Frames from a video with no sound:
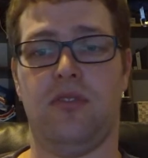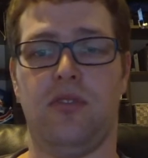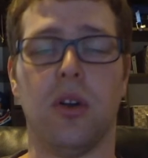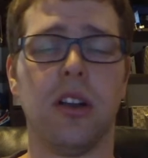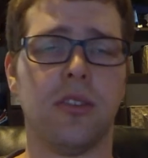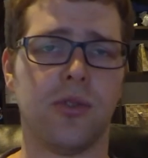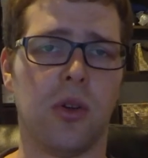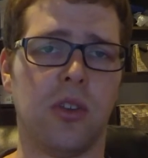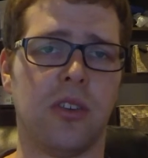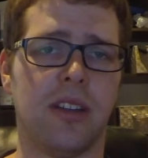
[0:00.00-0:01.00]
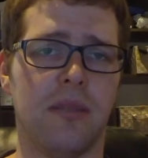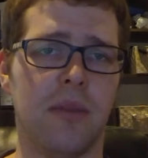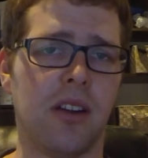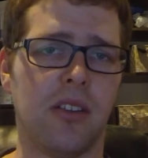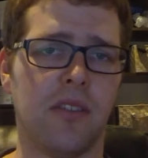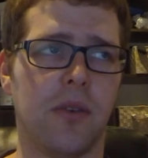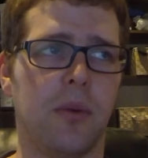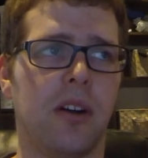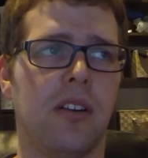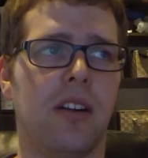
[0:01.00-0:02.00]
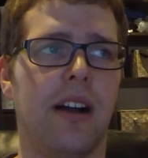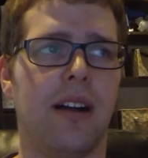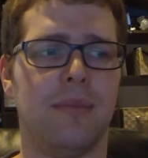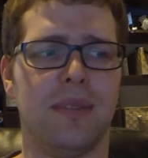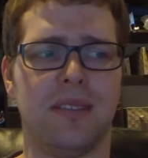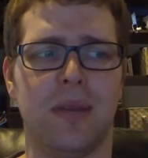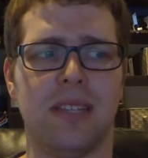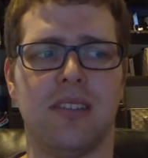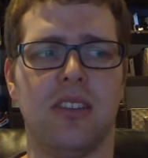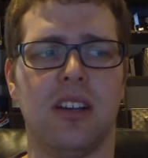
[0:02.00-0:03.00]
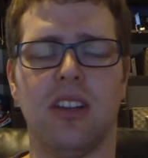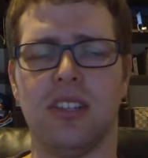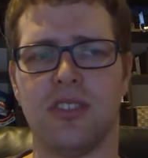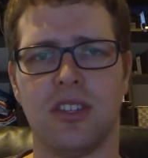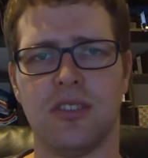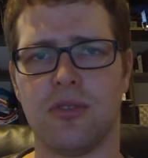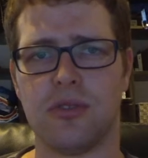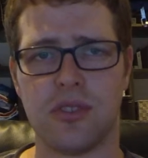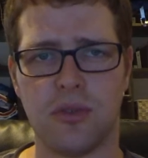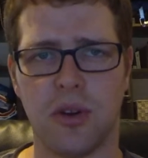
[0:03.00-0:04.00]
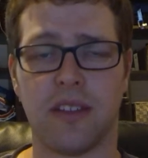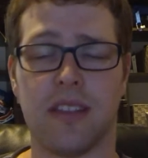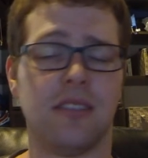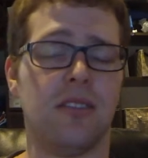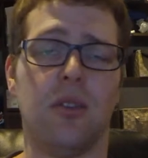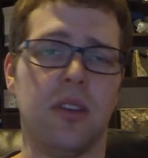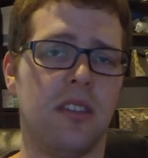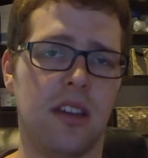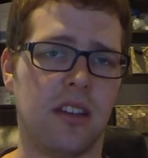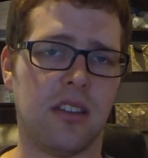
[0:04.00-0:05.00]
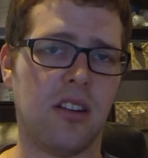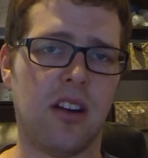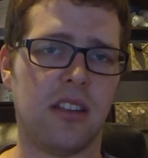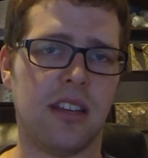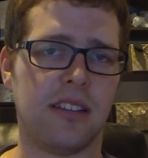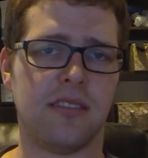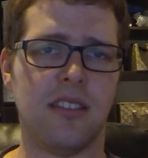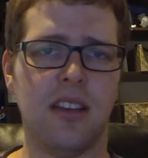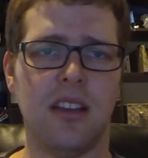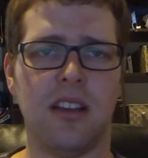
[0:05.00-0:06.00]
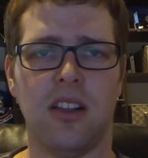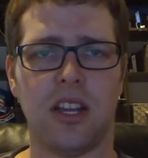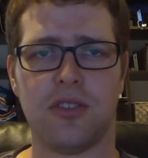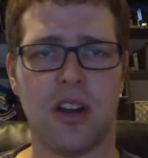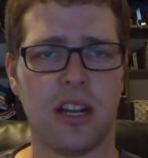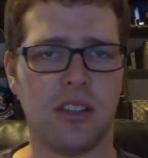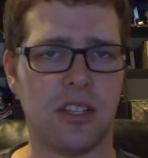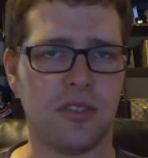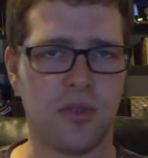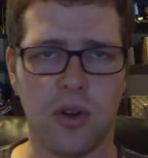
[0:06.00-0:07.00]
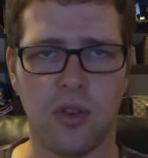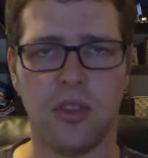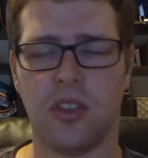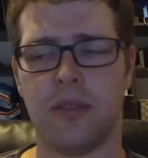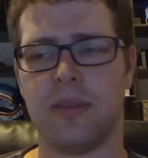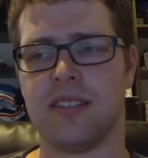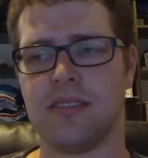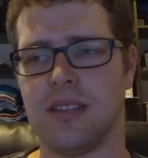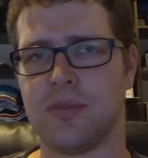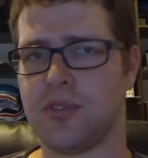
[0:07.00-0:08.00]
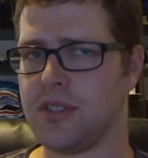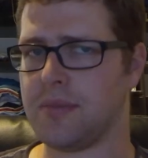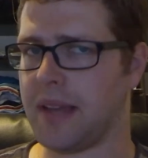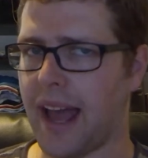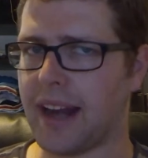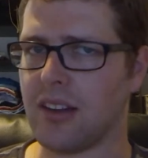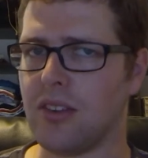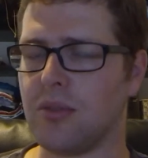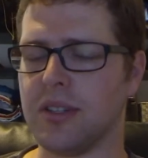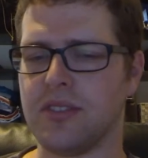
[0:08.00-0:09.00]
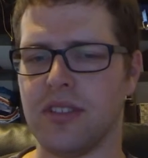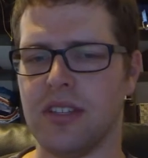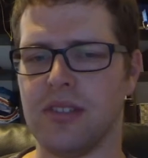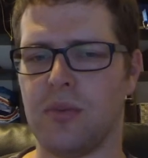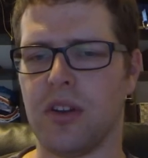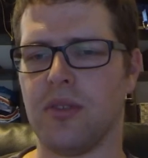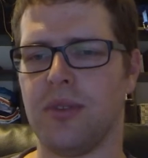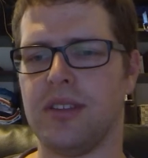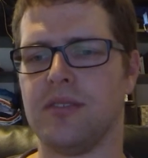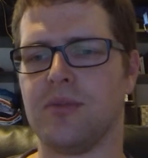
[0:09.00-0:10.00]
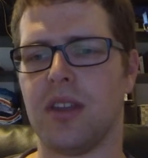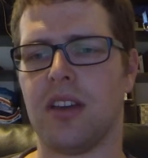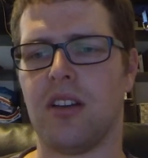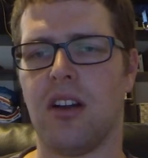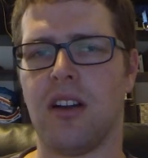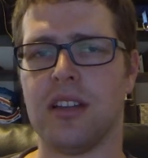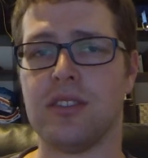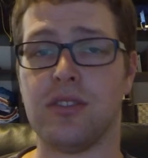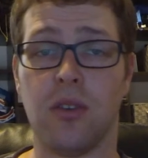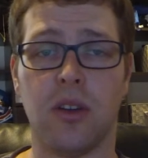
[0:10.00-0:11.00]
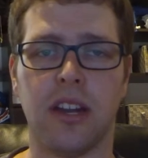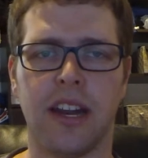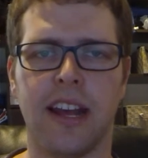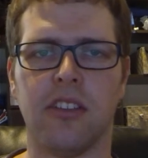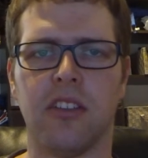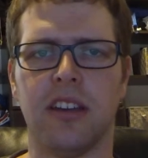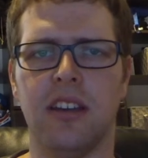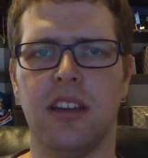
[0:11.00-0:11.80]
torque controller in the middle, if you will. It's basically a clutch that controls the torque. That's the only thing on the car that's electronically controlled. The limited slips are just mechanical, which is one of the reasons why the car is so good at handling,